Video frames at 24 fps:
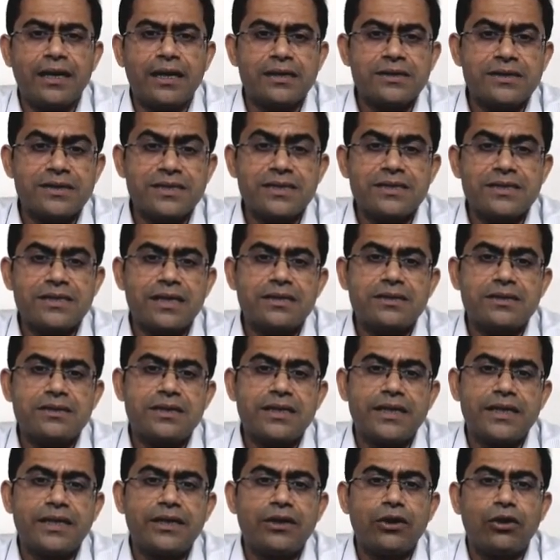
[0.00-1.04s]

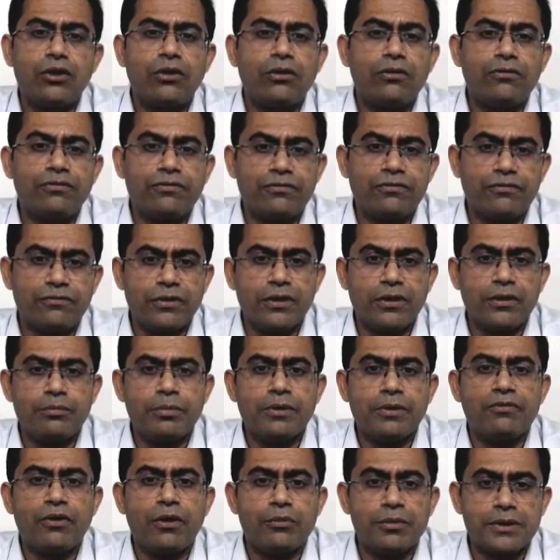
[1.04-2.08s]
consistency of
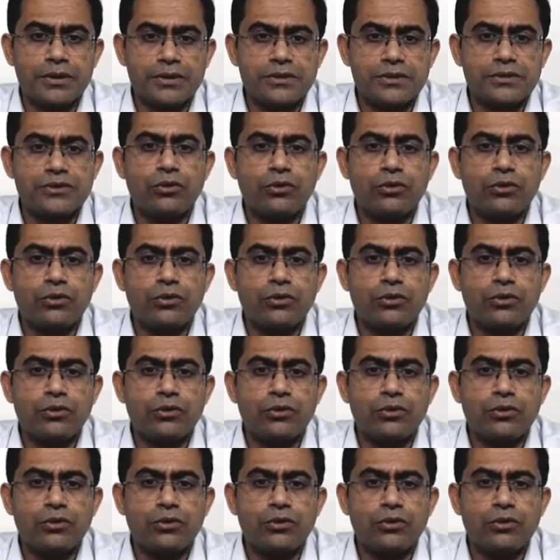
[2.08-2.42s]
performance.